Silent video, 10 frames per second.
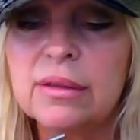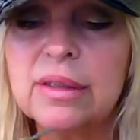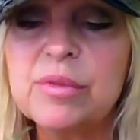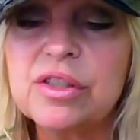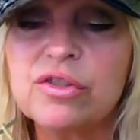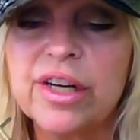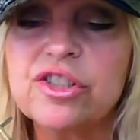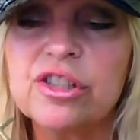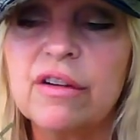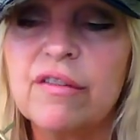
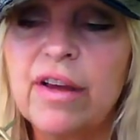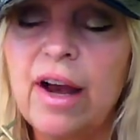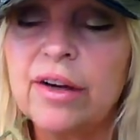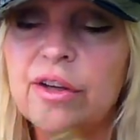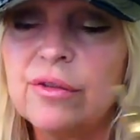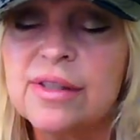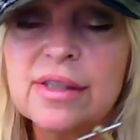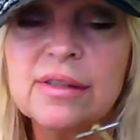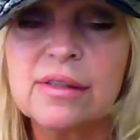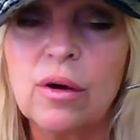demonstration of how to use
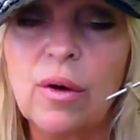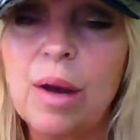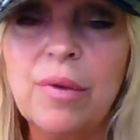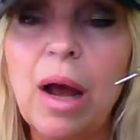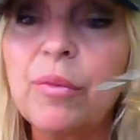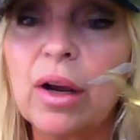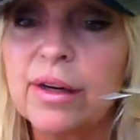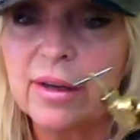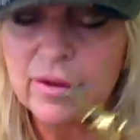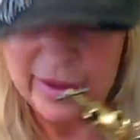this. So I'm not
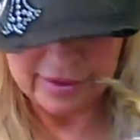going to go